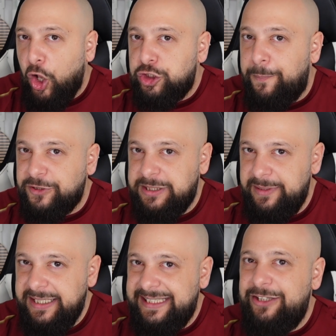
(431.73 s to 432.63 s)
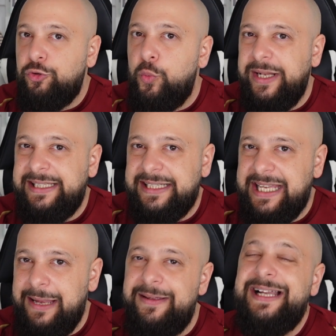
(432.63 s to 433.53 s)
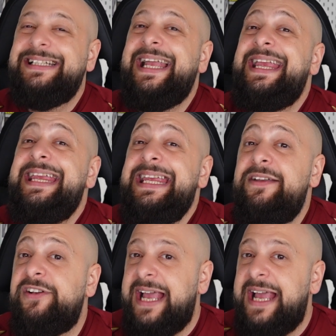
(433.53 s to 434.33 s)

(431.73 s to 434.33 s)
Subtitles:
the possibility to win that game. They even